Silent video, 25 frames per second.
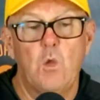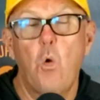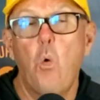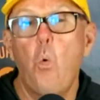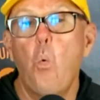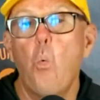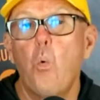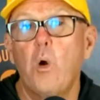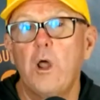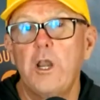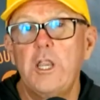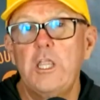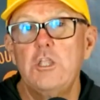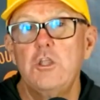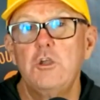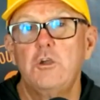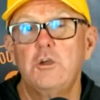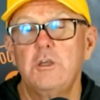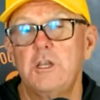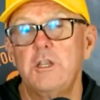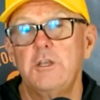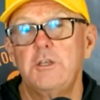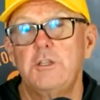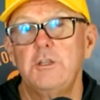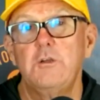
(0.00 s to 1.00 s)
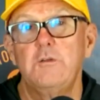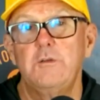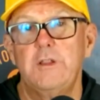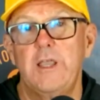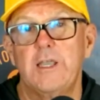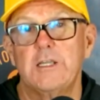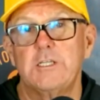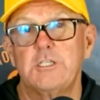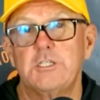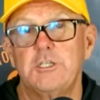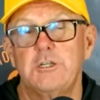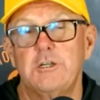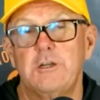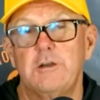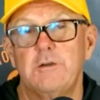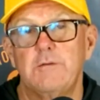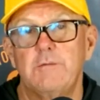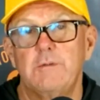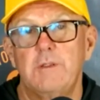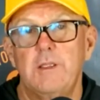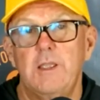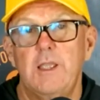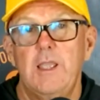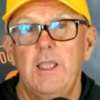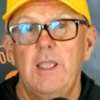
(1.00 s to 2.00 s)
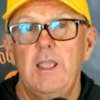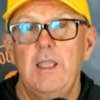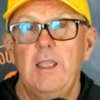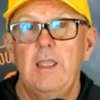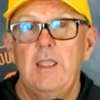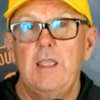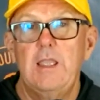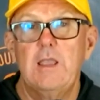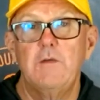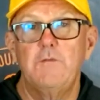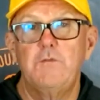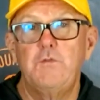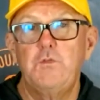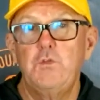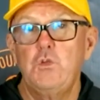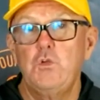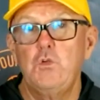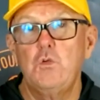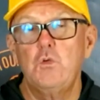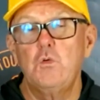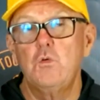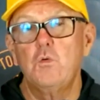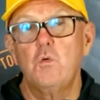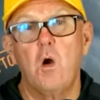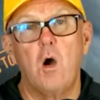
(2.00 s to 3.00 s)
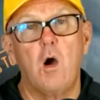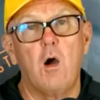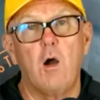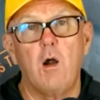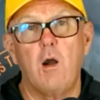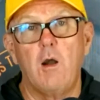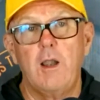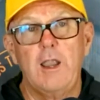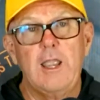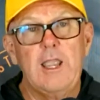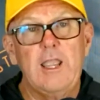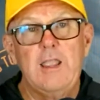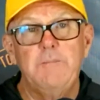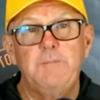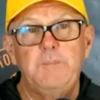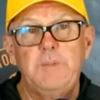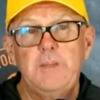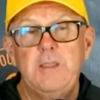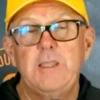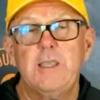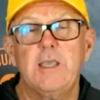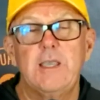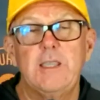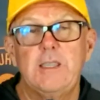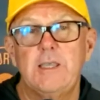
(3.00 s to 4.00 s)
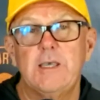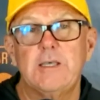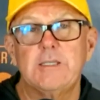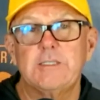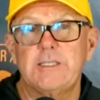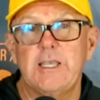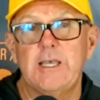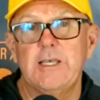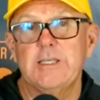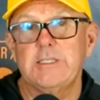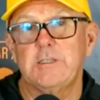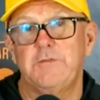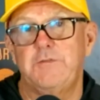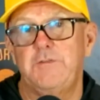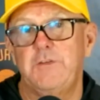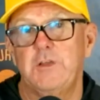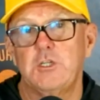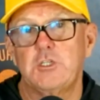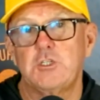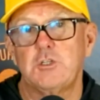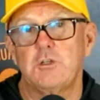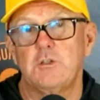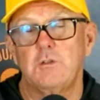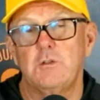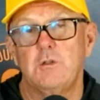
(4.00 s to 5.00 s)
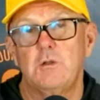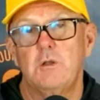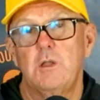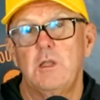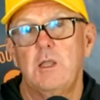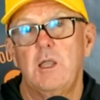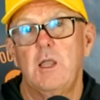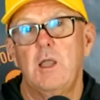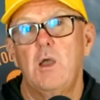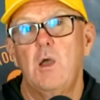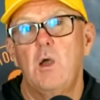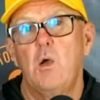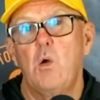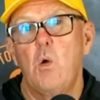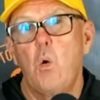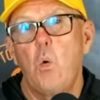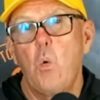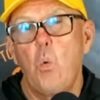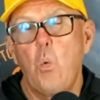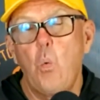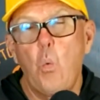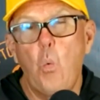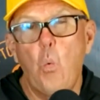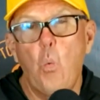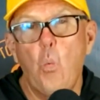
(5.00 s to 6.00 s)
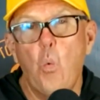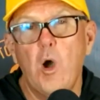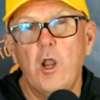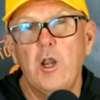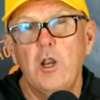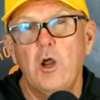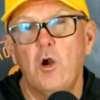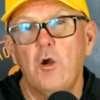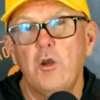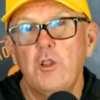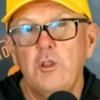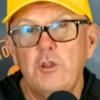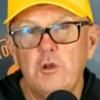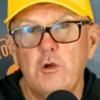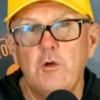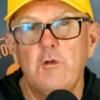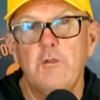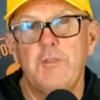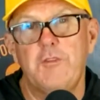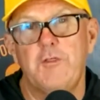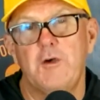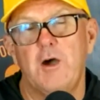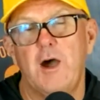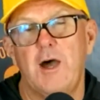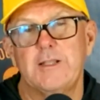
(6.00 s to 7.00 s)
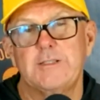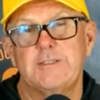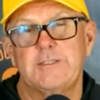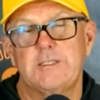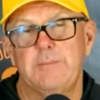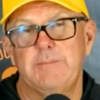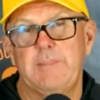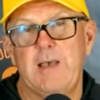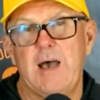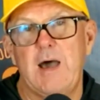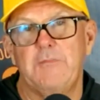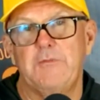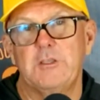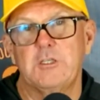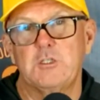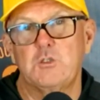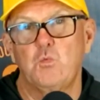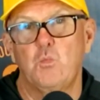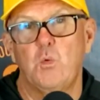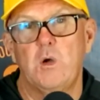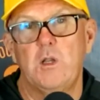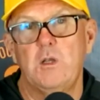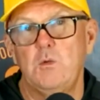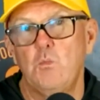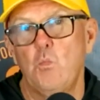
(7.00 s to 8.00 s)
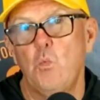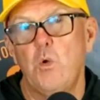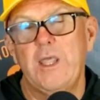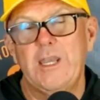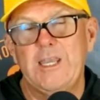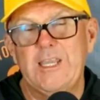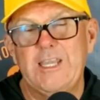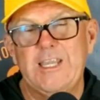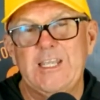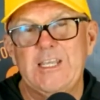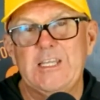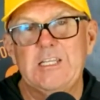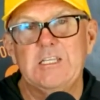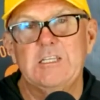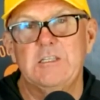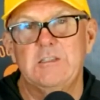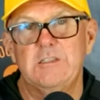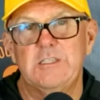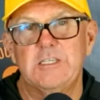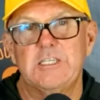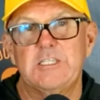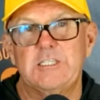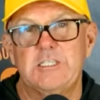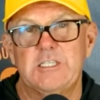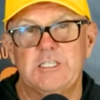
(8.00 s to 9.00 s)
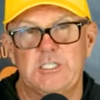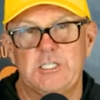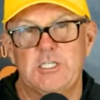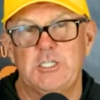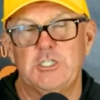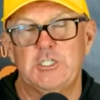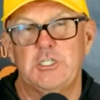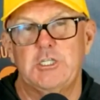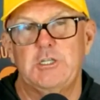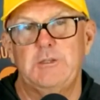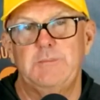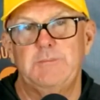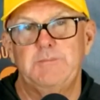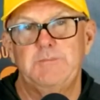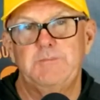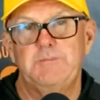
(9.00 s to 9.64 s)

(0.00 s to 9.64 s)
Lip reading: What are you going to do next year? If you are a BASS official, what are your thoughts about this? What went into this decision?